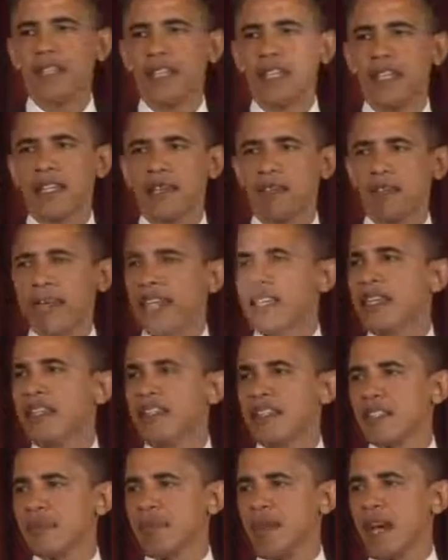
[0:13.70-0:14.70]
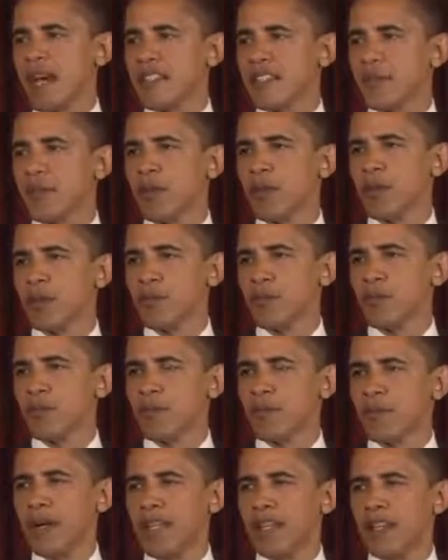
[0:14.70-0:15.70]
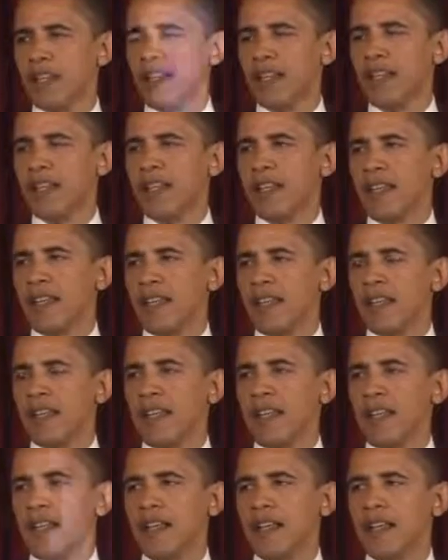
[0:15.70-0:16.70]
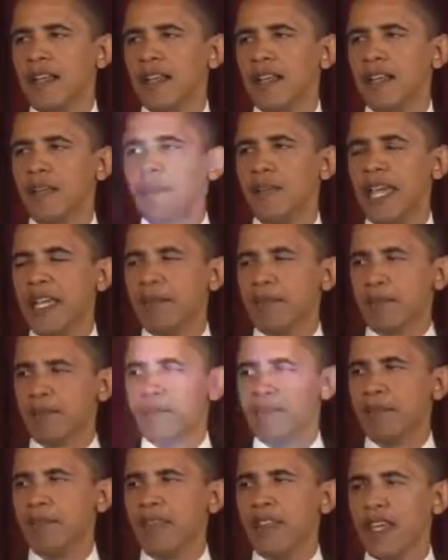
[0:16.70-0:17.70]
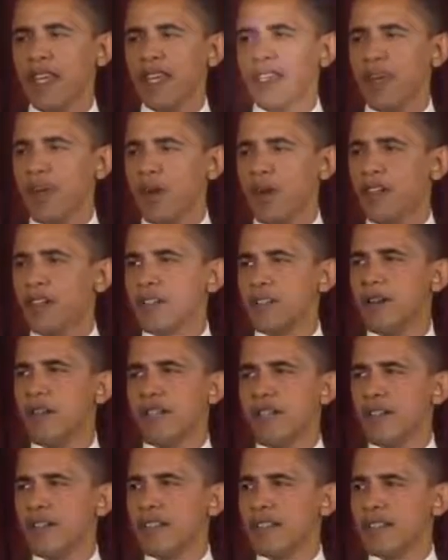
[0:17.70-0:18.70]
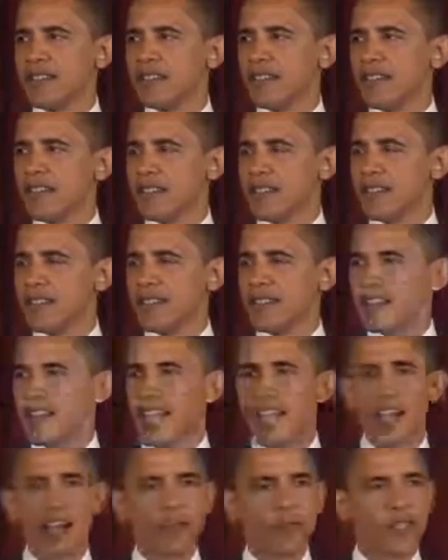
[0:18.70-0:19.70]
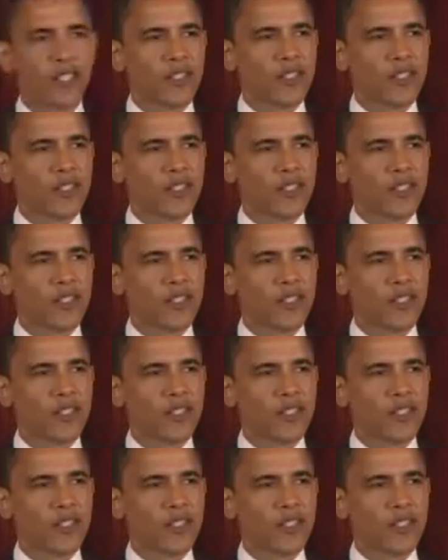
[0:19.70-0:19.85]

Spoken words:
in making this possible, but the main thing that I want to do here is to just say how I'm